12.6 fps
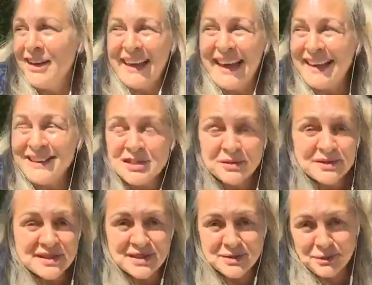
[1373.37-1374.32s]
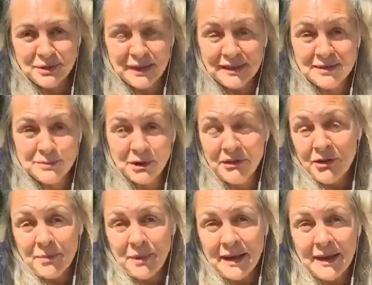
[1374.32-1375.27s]
get into a sauna,
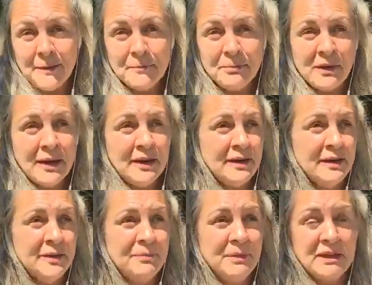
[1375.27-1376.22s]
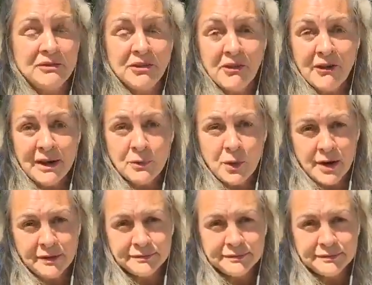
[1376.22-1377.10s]
preferably infrared one,